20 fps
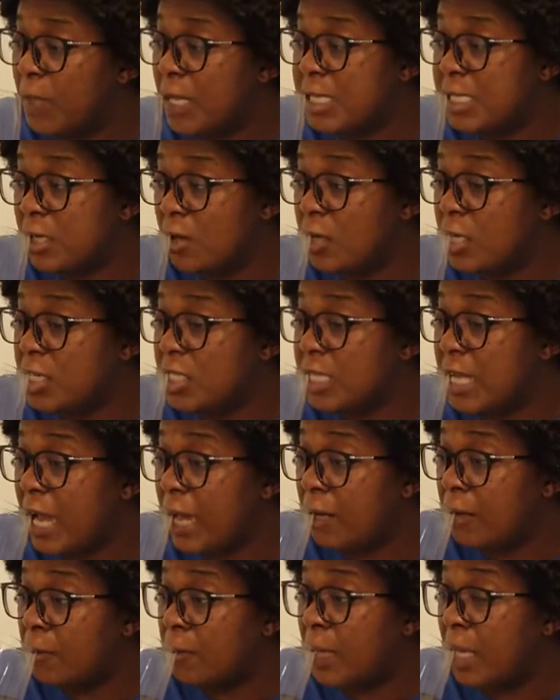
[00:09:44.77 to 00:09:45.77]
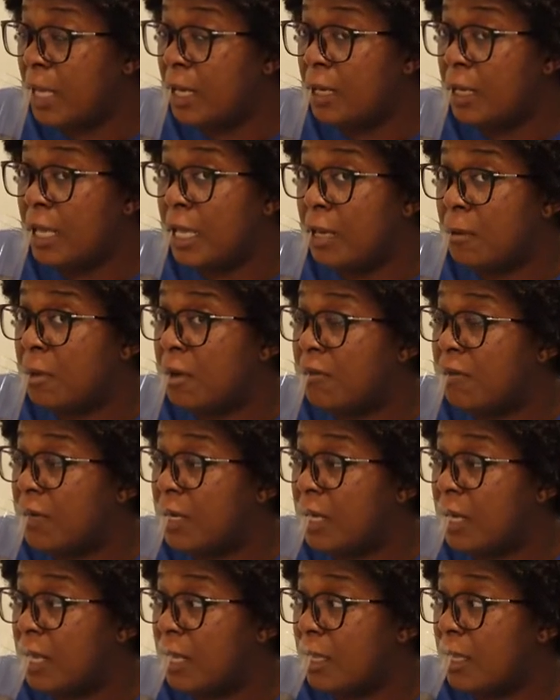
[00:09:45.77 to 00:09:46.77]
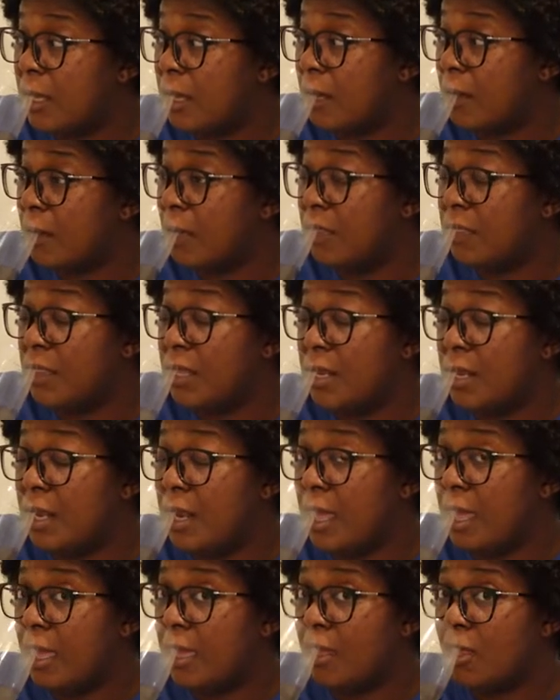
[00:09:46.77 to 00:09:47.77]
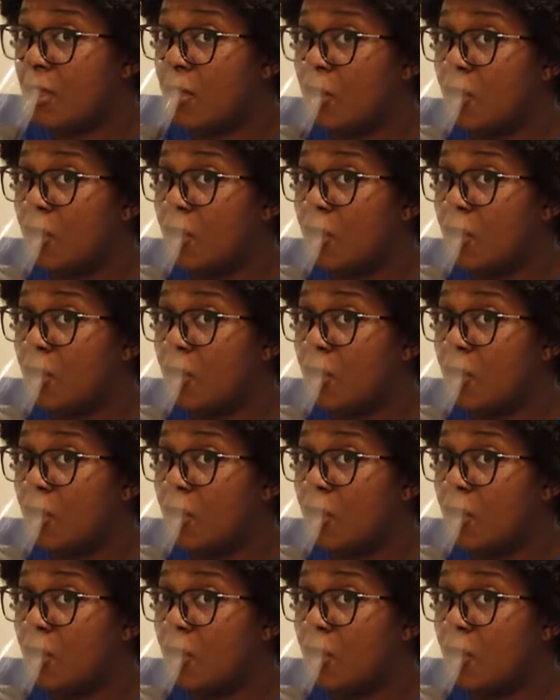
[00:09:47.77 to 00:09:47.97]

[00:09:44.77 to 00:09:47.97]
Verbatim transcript: So he shot him in, in the motherfucking neck, y'all. In the neck.